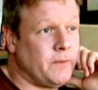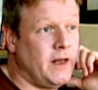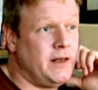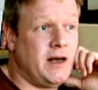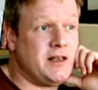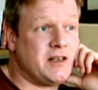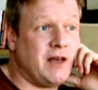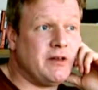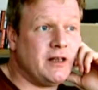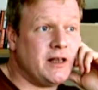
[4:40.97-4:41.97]
And then I
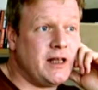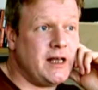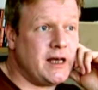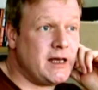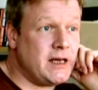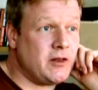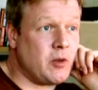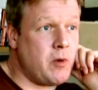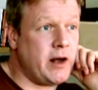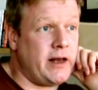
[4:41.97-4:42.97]
discovered that the
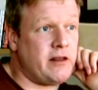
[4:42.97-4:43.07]
money,